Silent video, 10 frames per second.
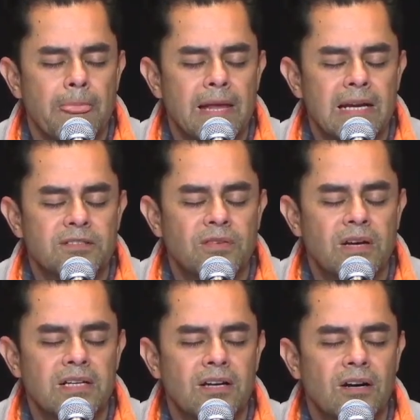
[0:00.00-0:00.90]
that has
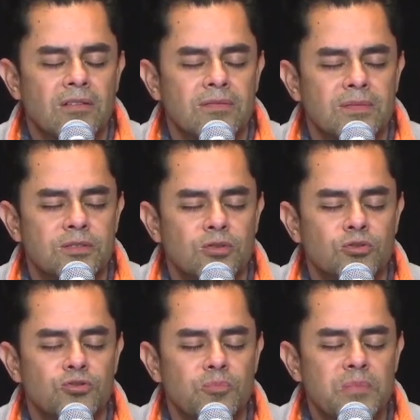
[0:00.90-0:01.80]
flooded our
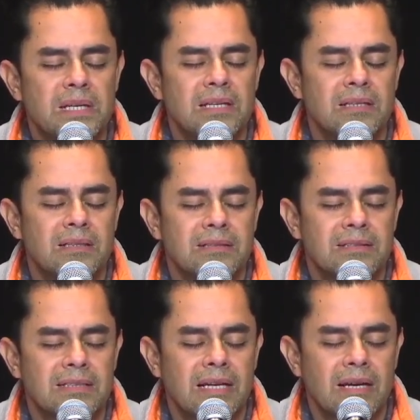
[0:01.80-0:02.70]
social media
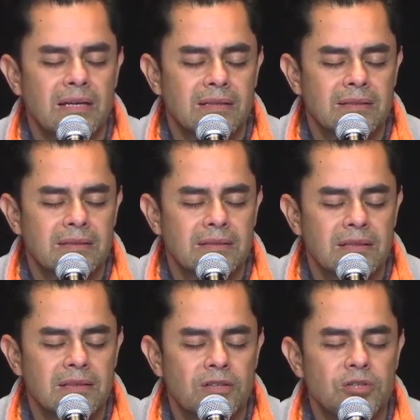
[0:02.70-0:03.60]
today
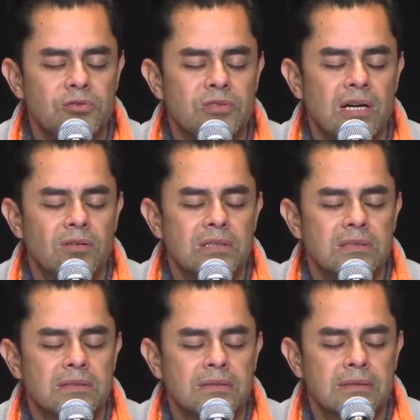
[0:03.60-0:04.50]
and our news
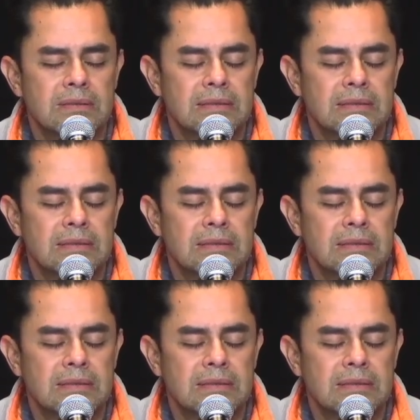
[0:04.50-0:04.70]
outlets.